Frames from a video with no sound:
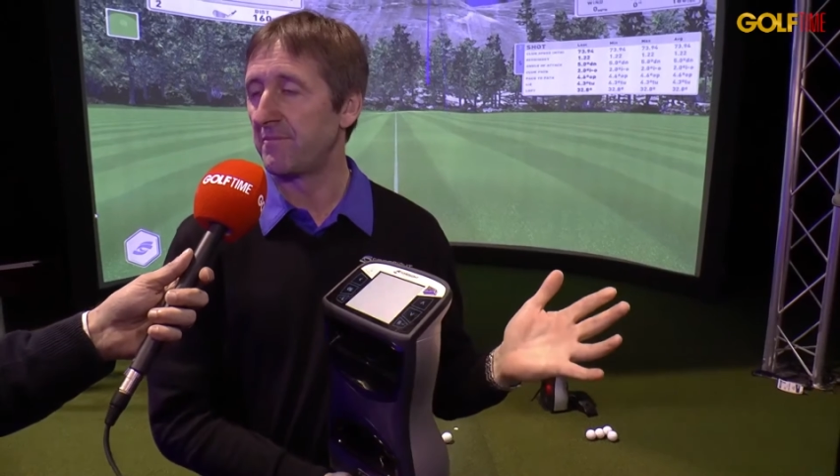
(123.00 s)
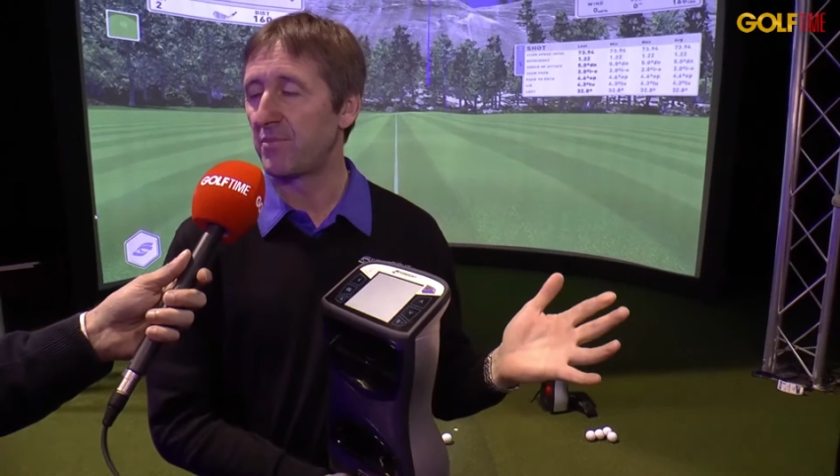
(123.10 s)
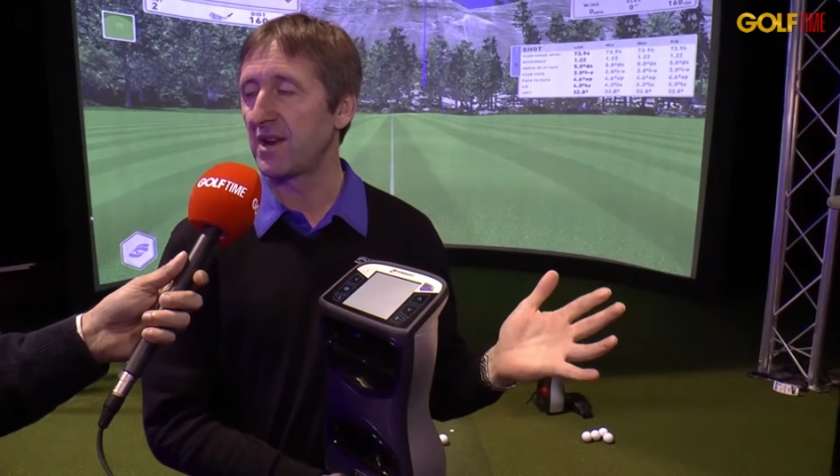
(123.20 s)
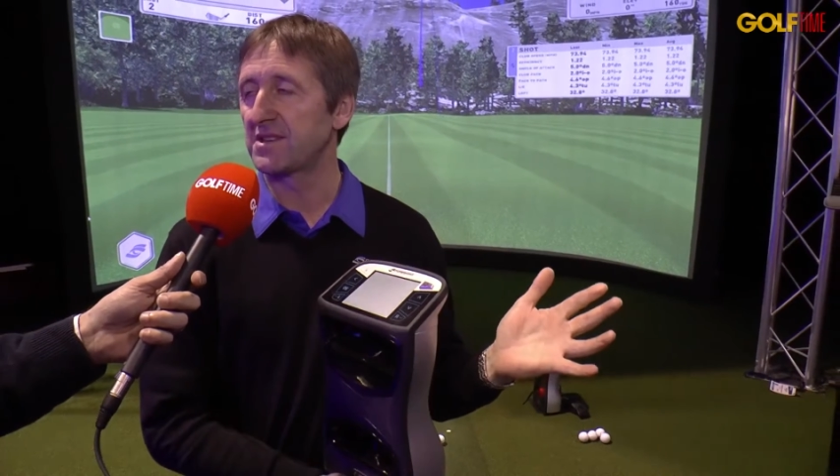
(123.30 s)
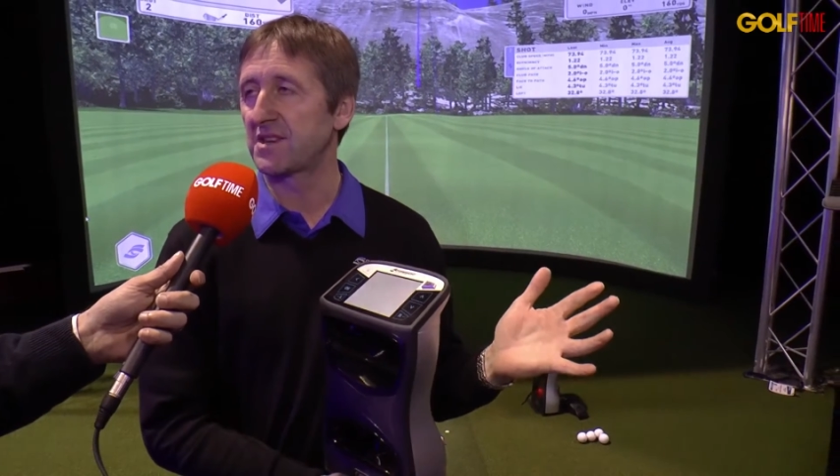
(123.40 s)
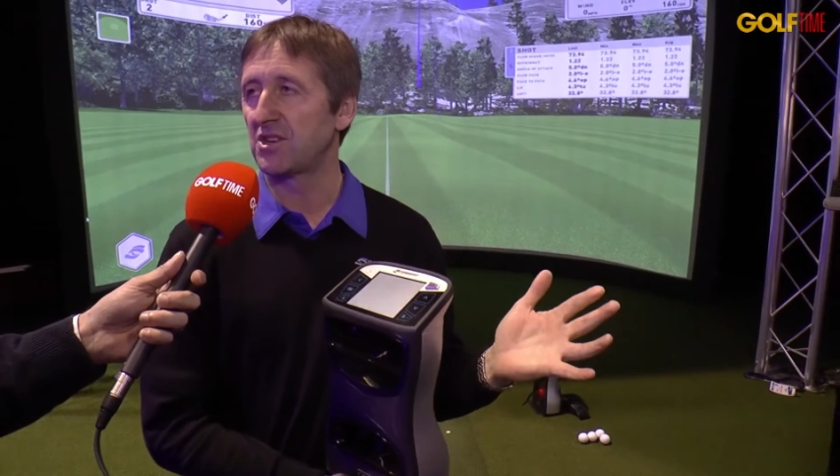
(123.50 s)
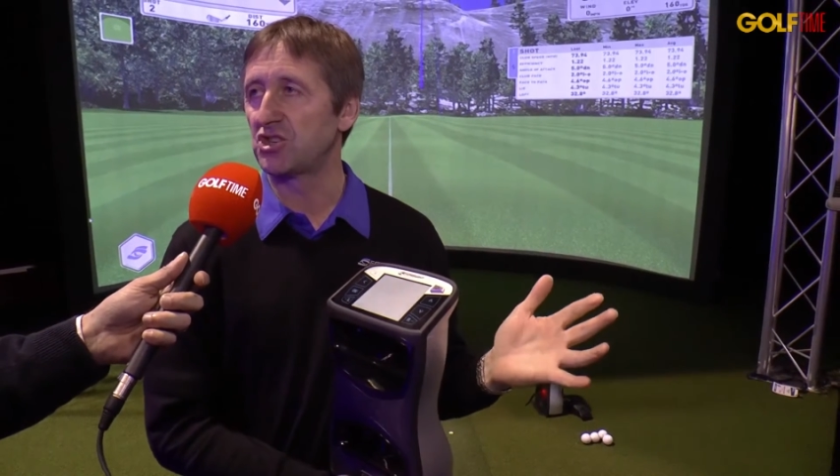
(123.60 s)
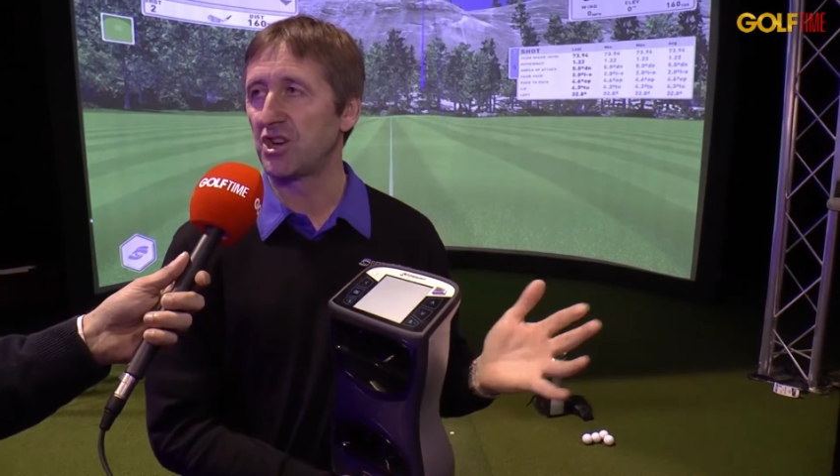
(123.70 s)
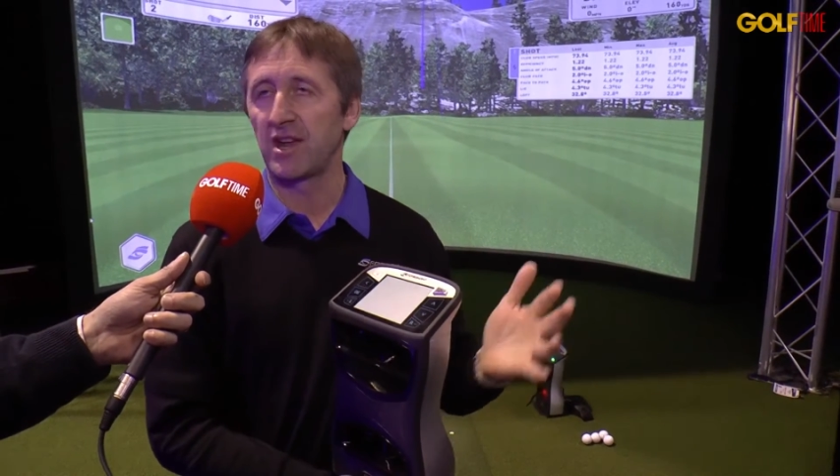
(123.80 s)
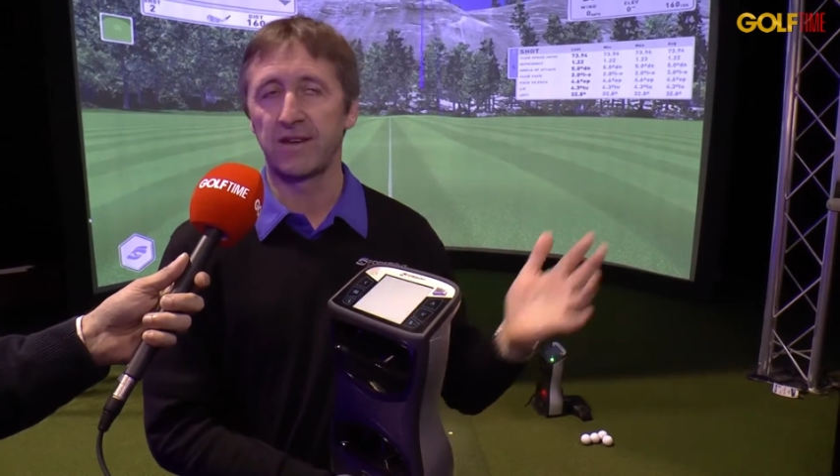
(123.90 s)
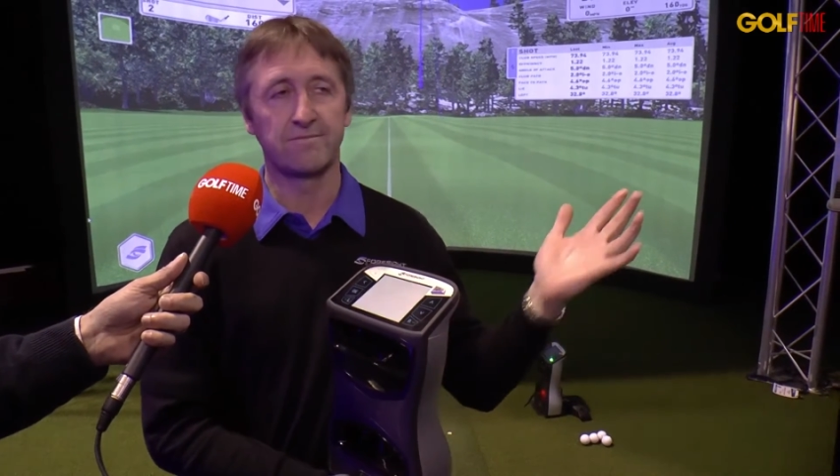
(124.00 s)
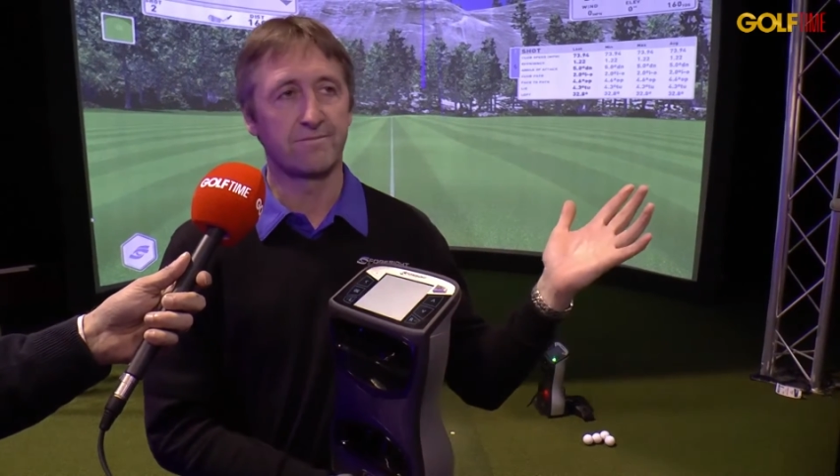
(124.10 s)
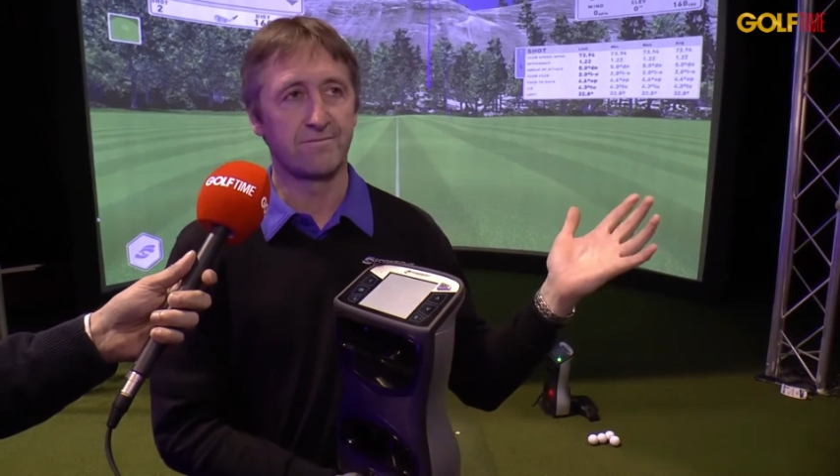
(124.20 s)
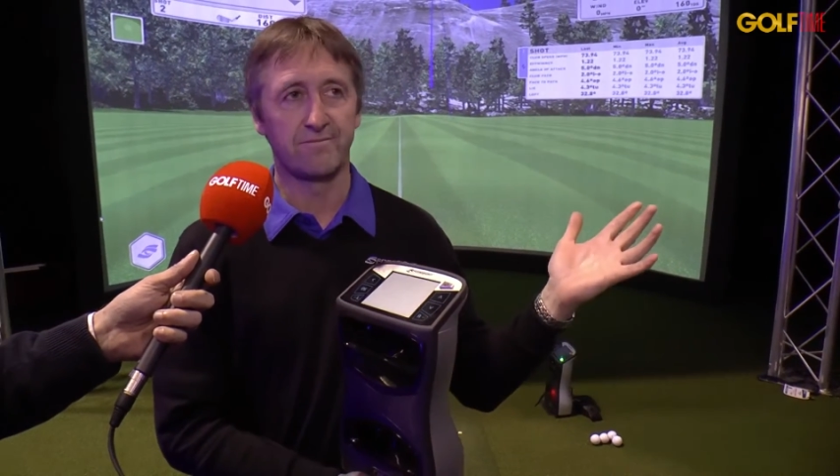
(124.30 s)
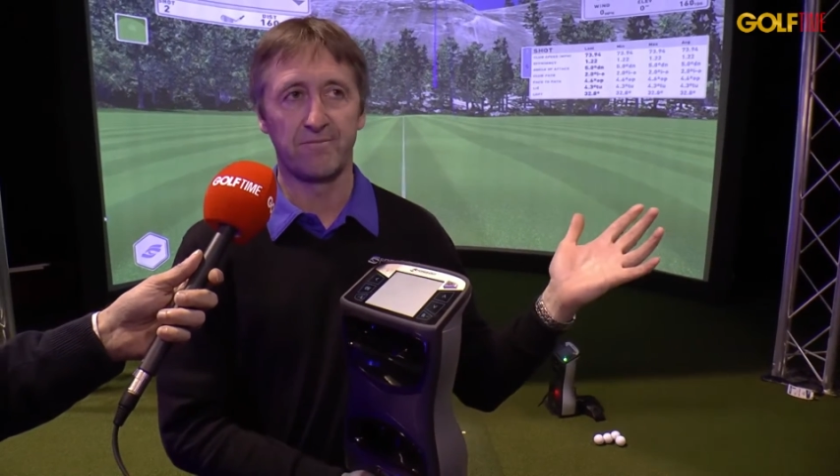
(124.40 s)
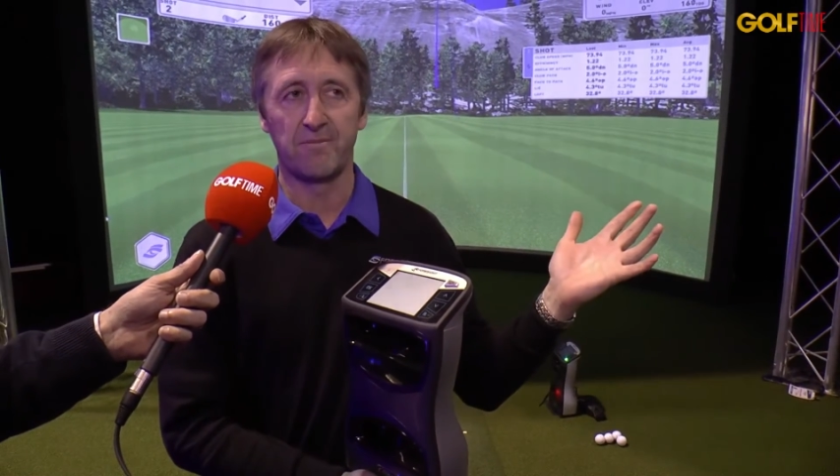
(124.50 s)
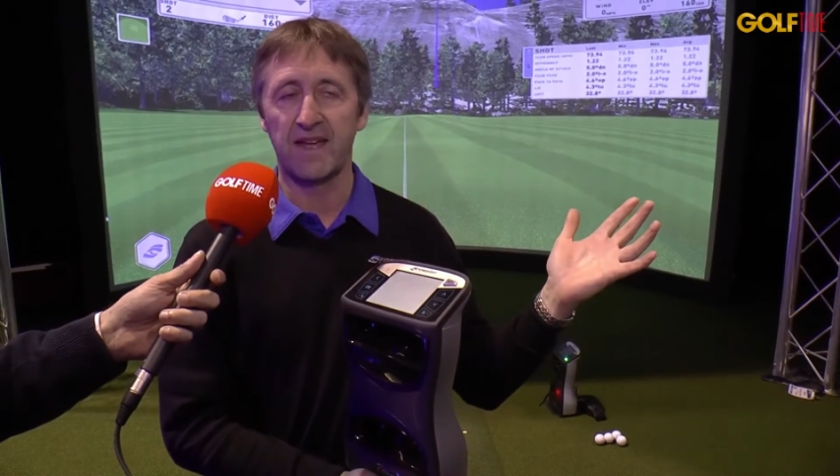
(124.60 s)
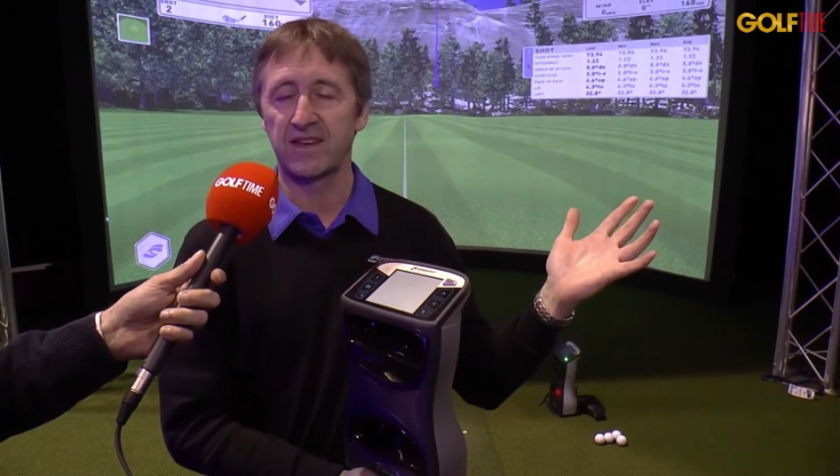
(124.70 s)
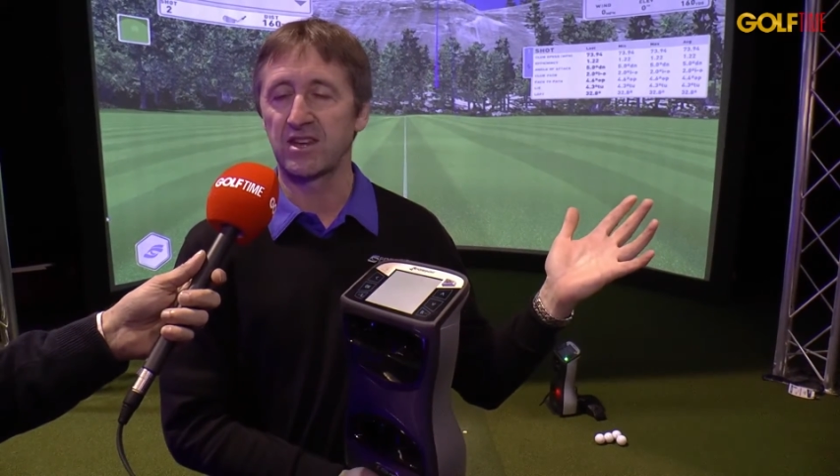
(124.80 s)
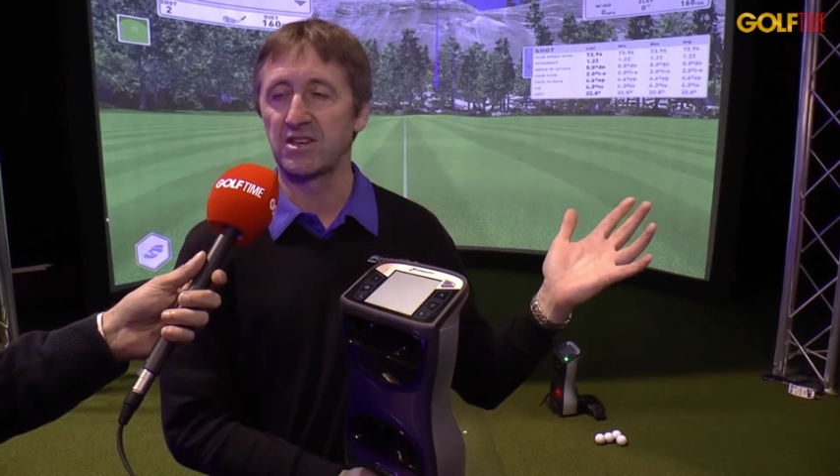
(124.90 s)
bright sunshine,
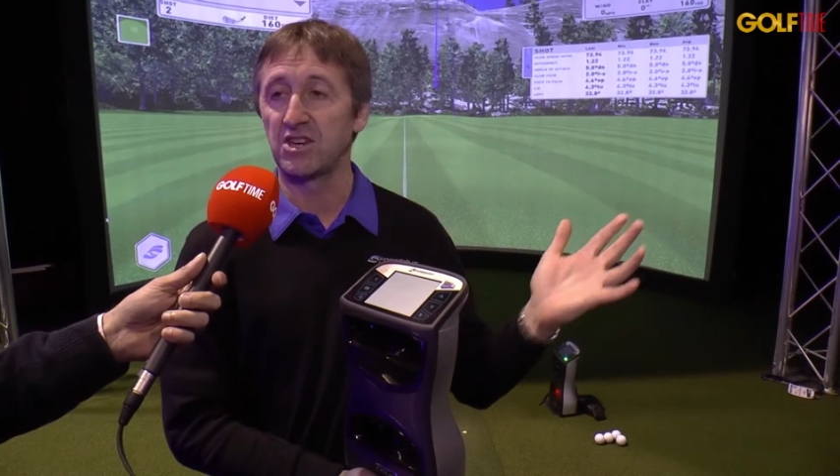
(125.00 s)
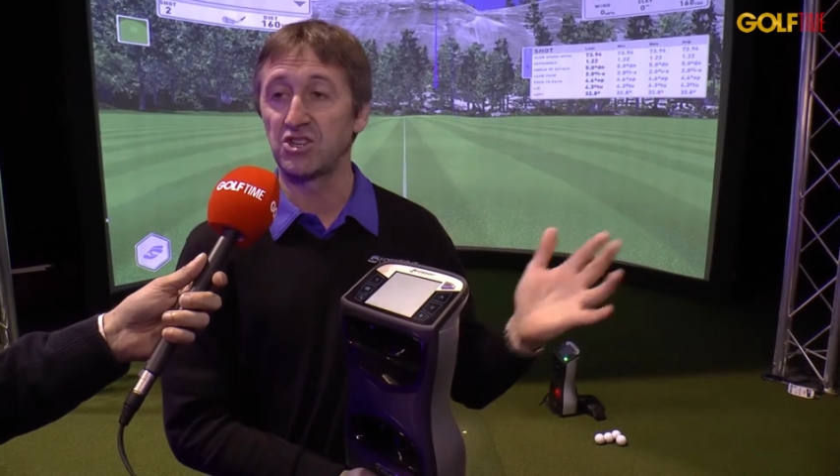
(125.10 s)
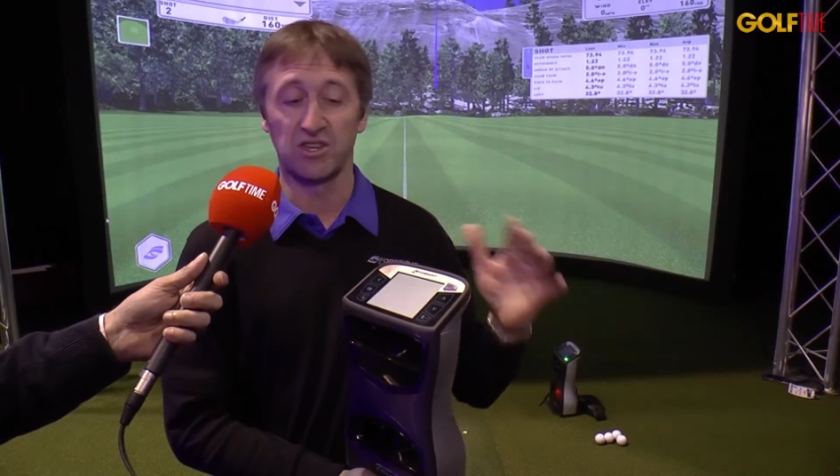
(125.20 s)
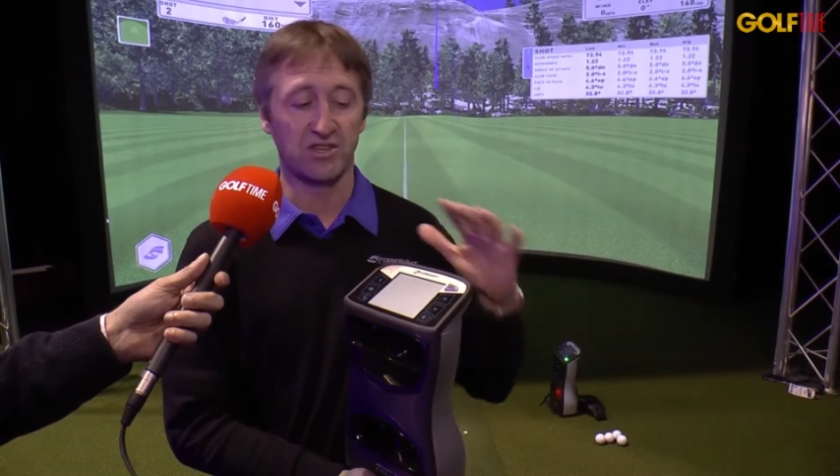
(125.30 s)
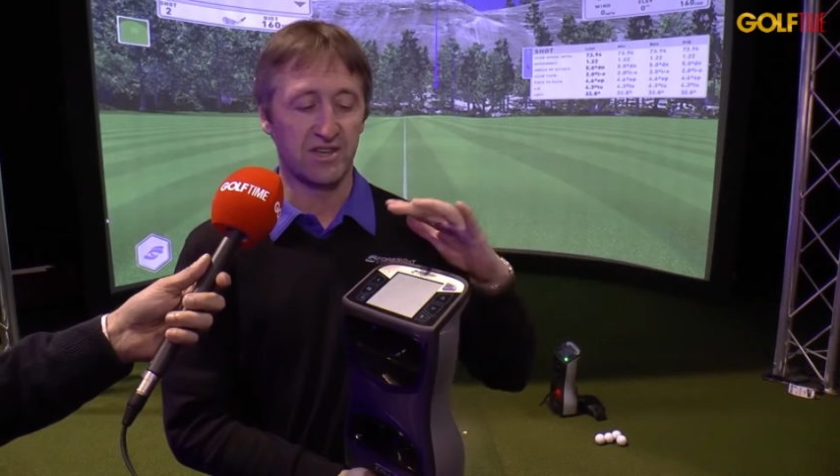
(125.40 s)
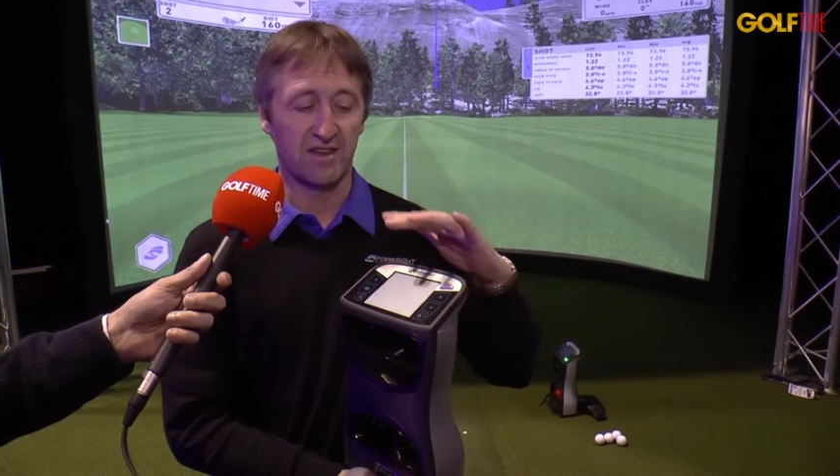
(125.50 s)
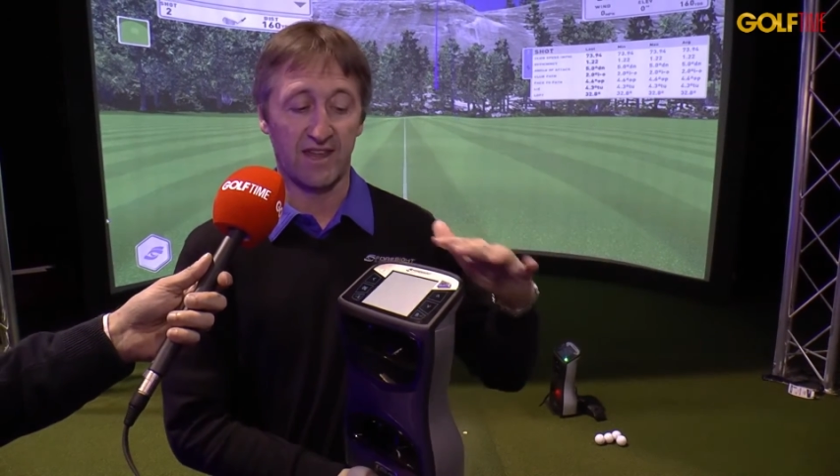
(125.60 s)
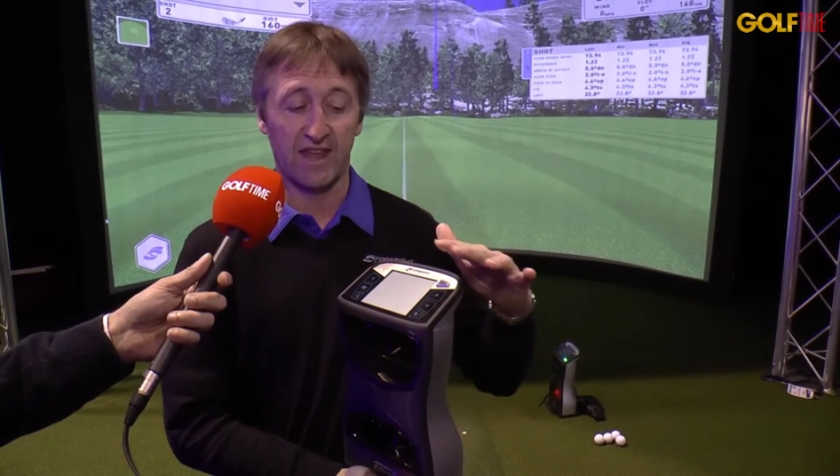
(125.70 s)
bad conditions,